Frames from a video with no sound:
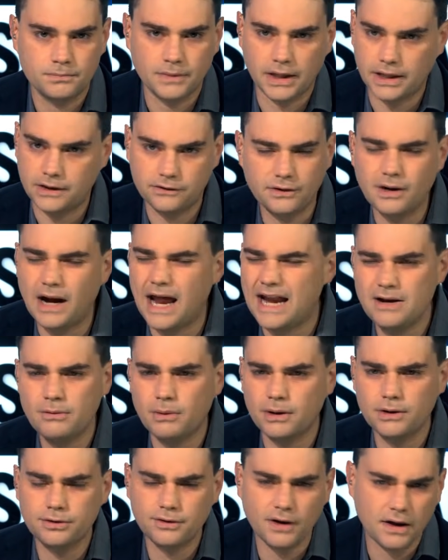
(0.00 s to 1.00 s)
Like, is there
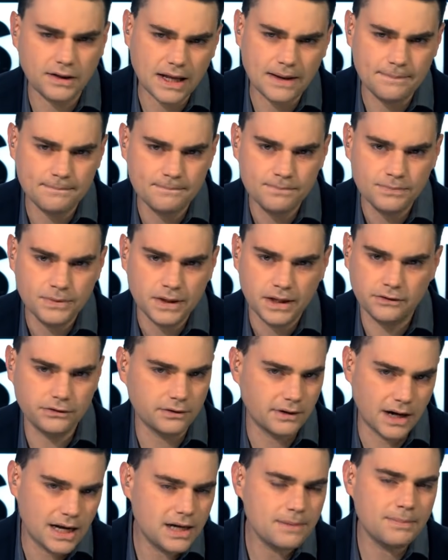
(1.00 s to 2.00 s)
anyone who thought that? Is
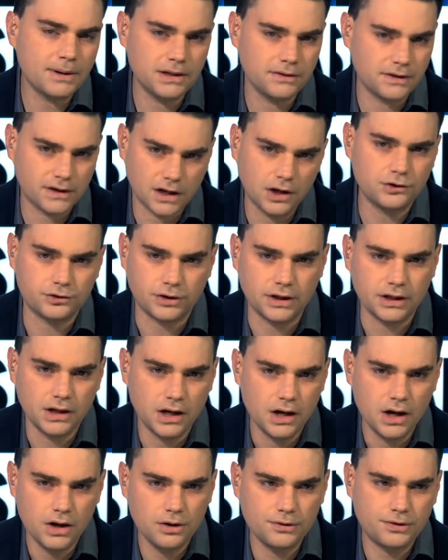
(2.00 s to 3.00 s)
there anybody in the country
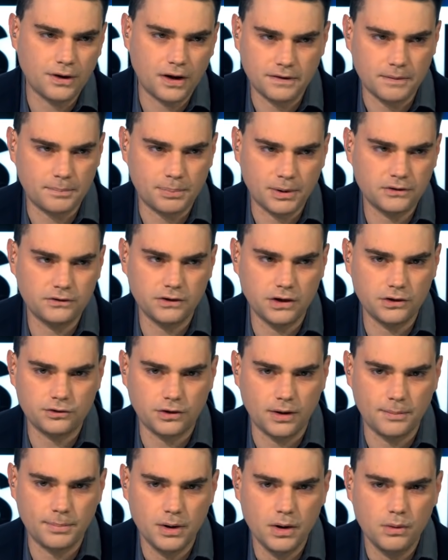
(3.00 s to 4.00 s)
who thought that President
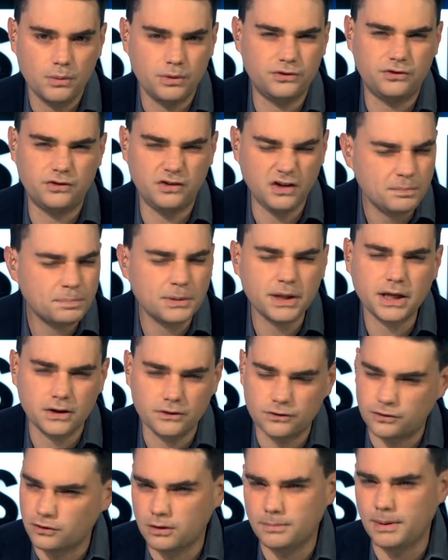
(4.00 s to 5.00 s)
Trump was deeply
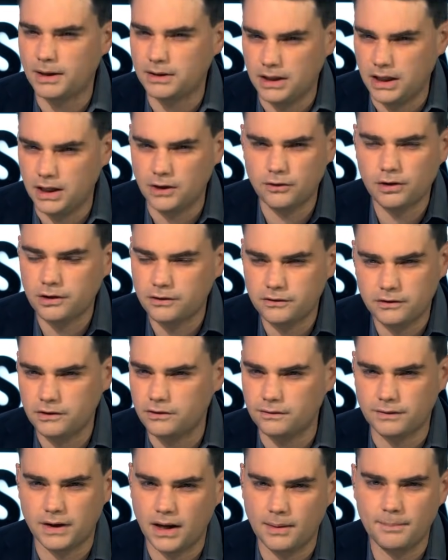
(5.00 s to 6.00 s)
concerned about the
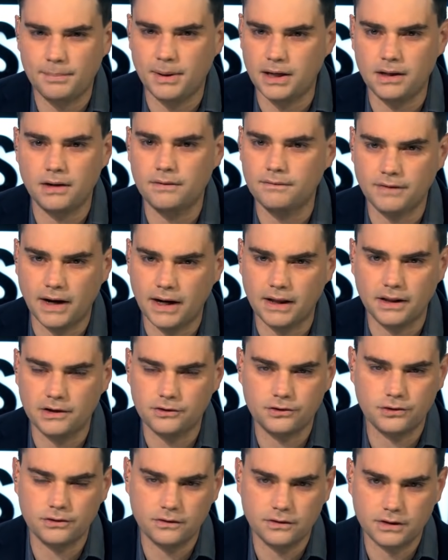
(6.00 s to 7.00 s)
intricacies of campaign
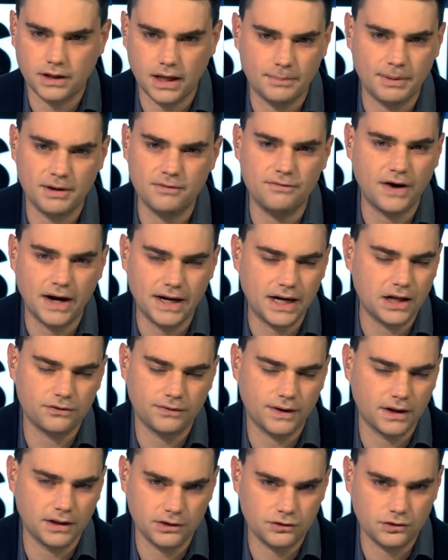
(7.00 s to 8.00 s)
violations, campaign
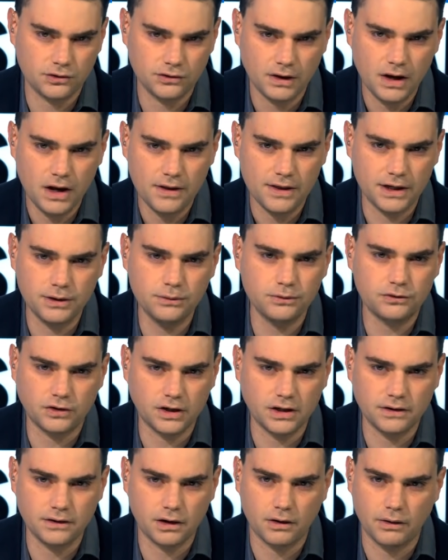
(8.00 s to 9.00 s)
finance violations? That he was
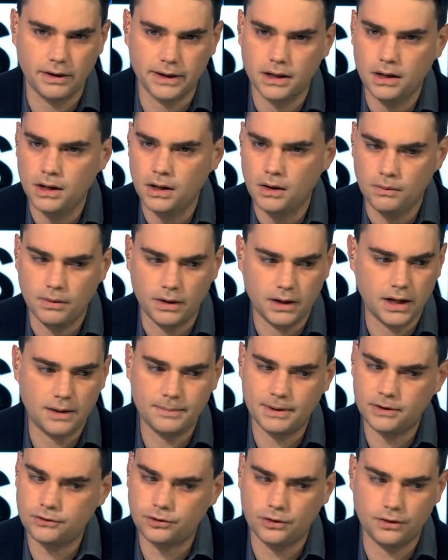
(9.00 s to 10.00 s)
sitting there going, well, got
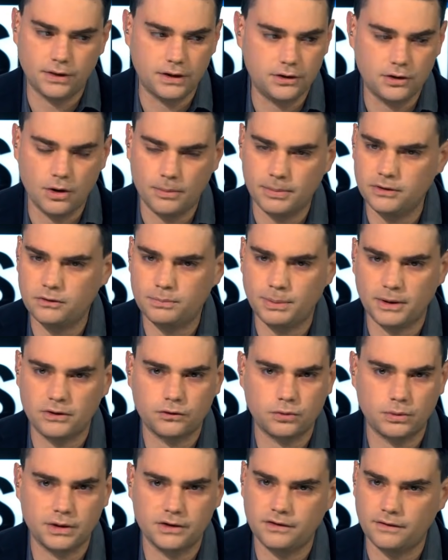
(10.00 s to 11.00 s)
to make sure that nobody
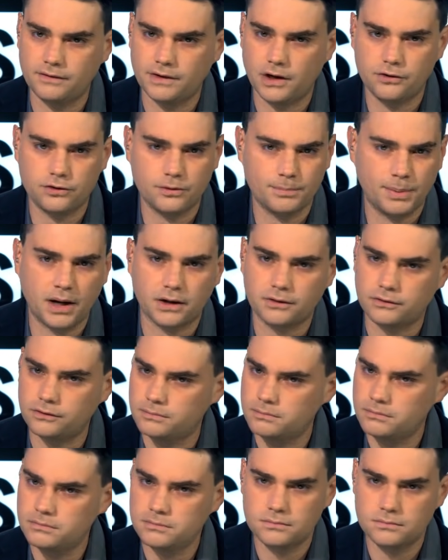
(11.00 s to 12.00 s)
spends 2,700 bucks.